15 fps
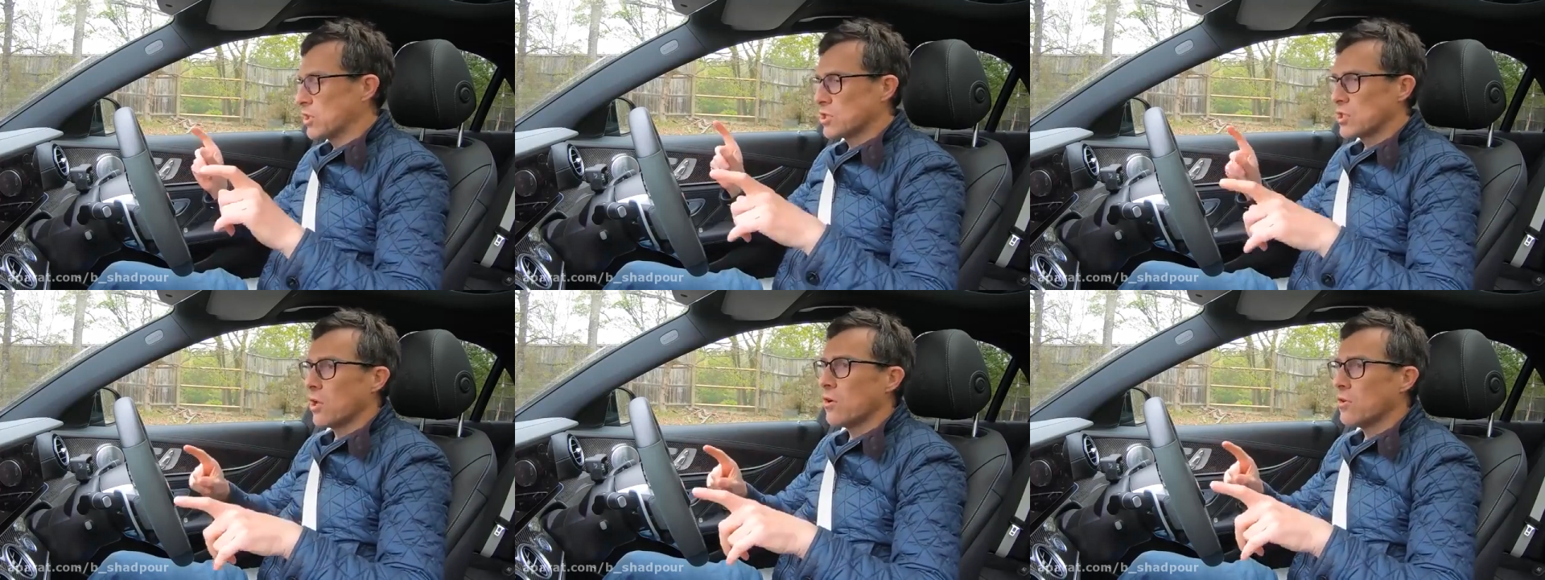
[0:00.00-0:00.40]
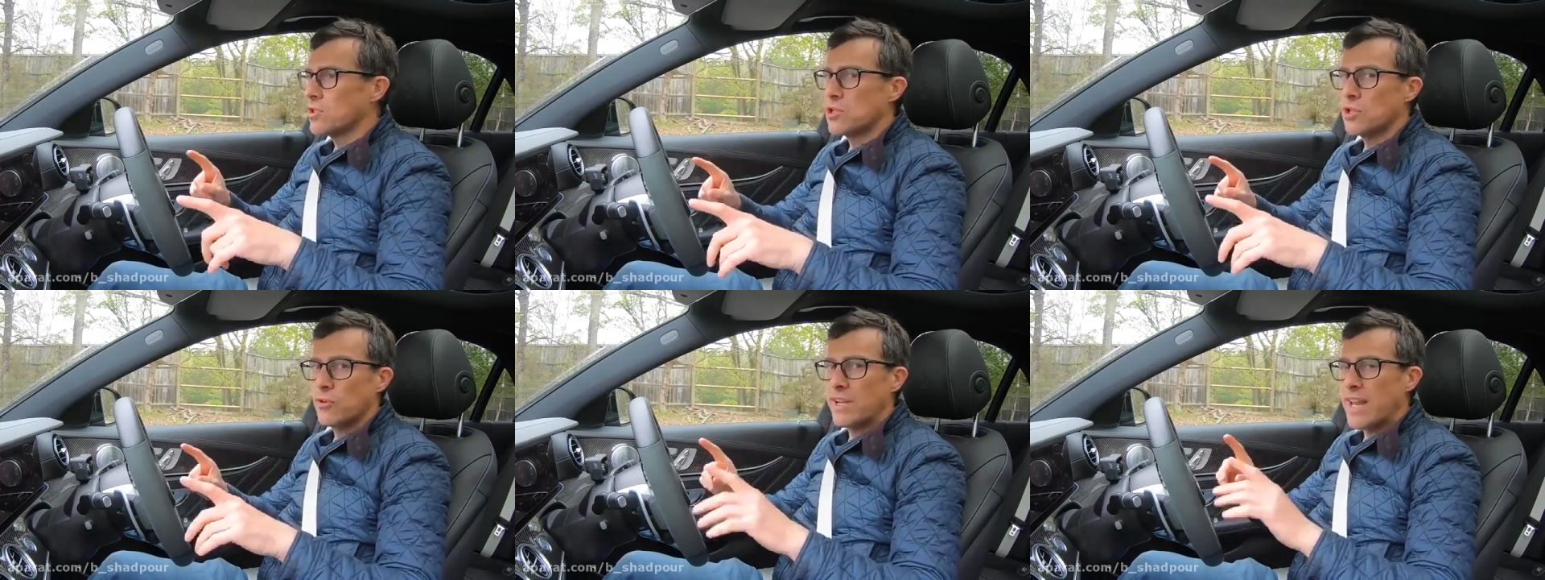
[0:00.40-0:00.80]
As long
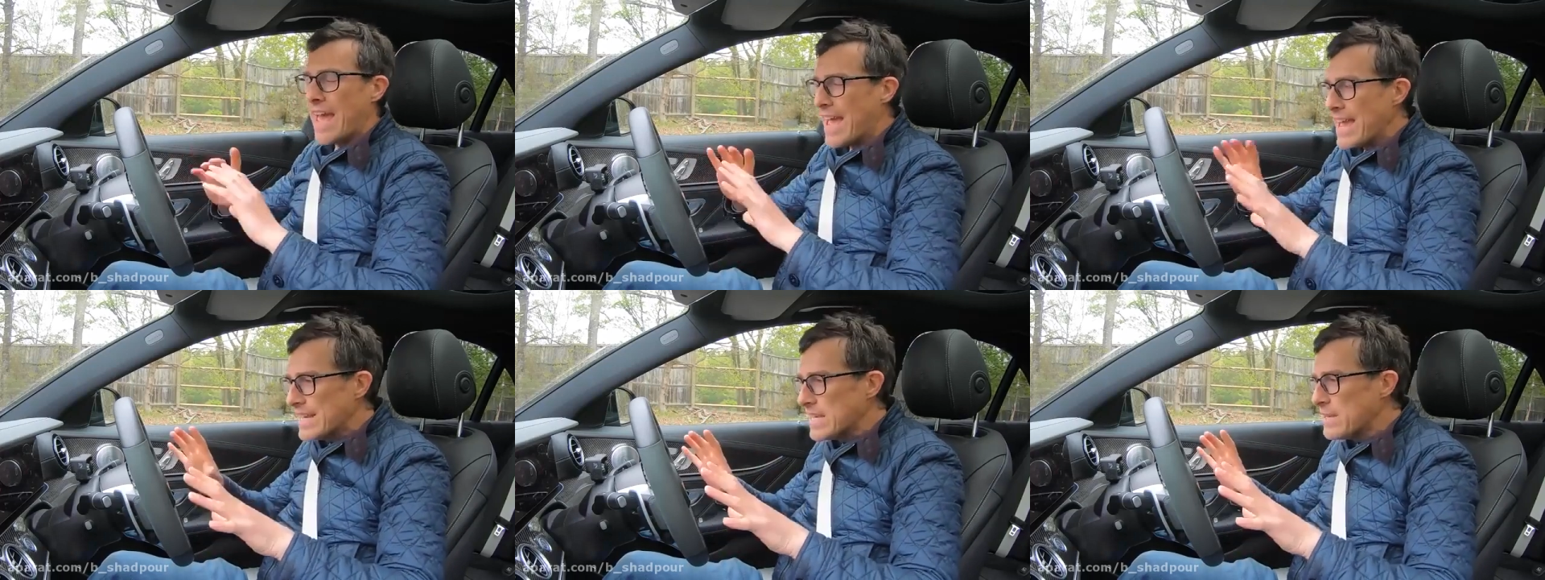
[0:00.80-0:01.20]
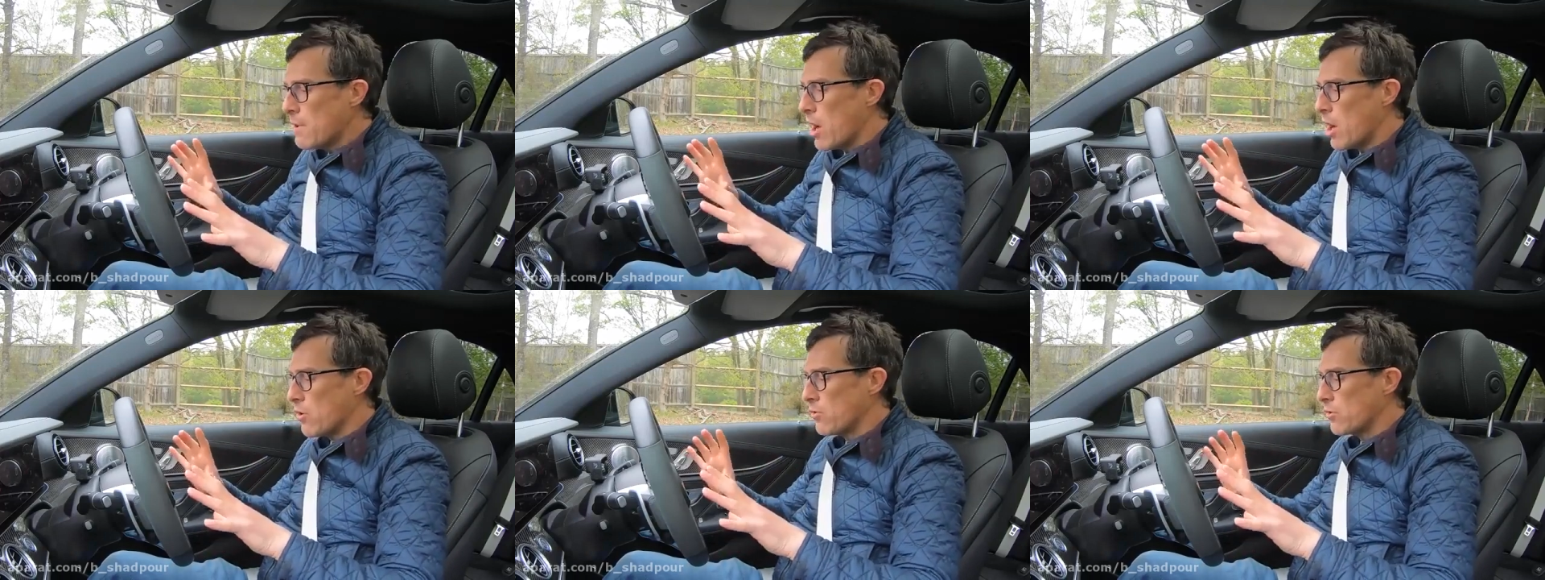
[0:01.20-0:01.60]
as you're in any
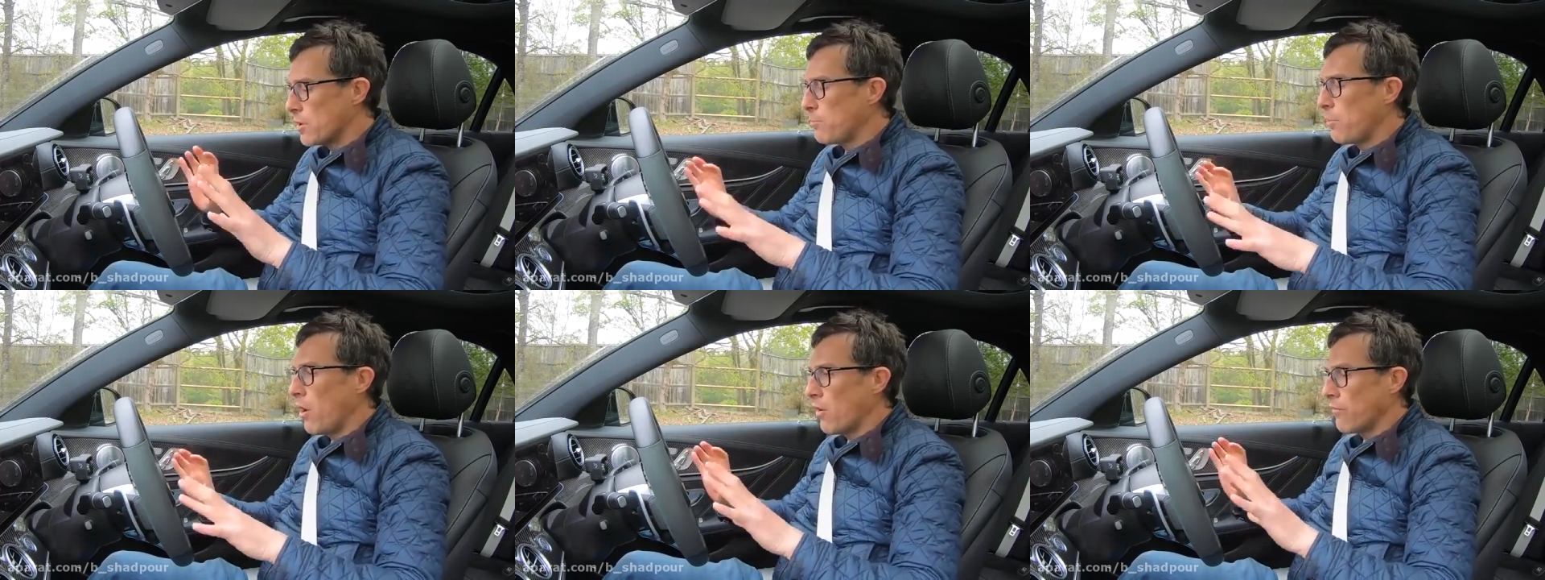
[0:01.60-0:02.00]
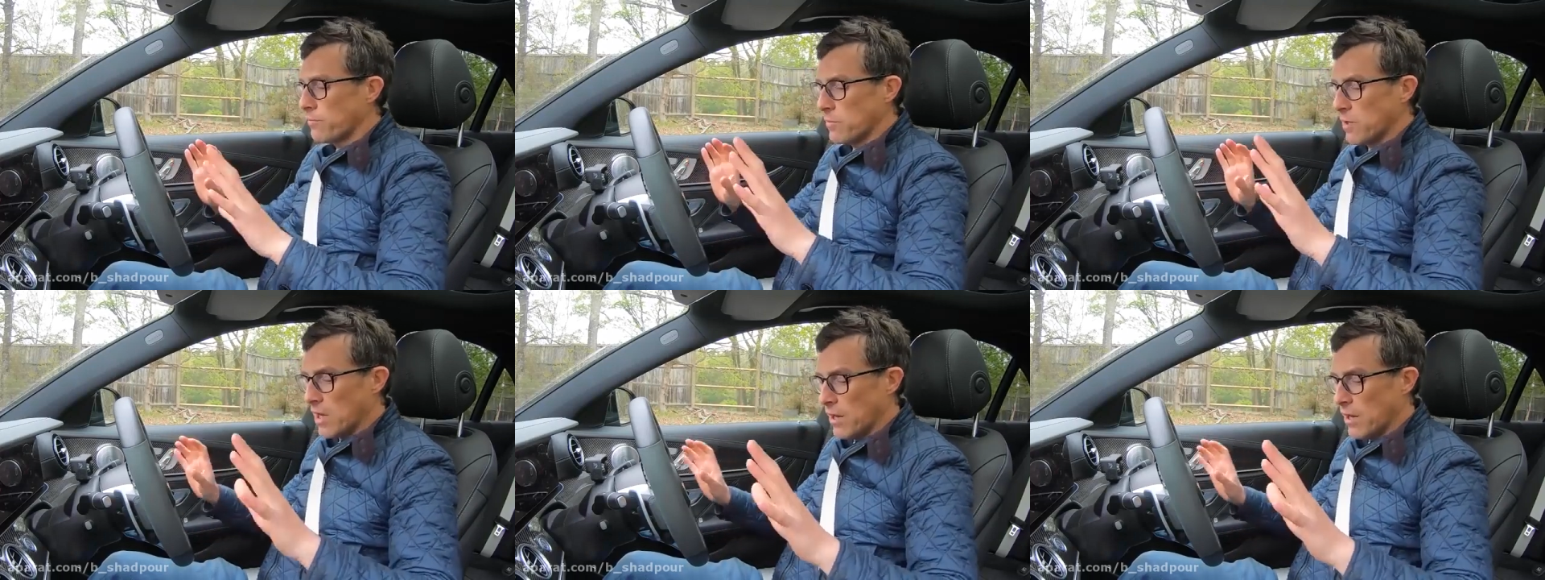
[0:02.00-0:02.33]
mode apart from